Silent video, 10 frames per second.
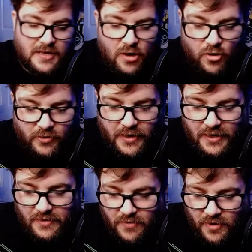
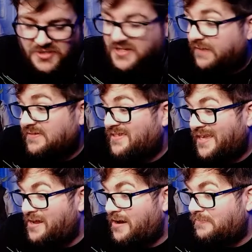hotkey. I just haven't
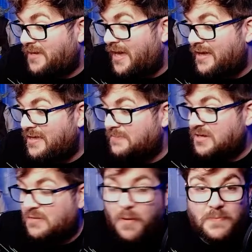set it up yet.
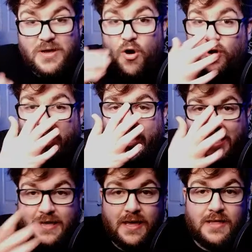You can probably
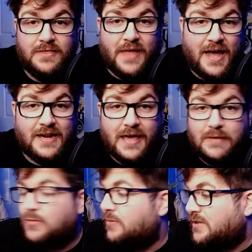hotkey that
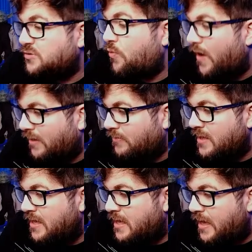label as well.
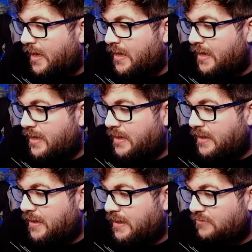
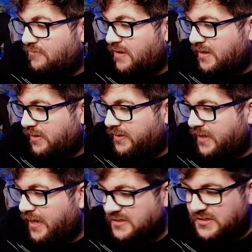Right,
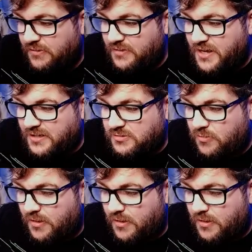okay, so the next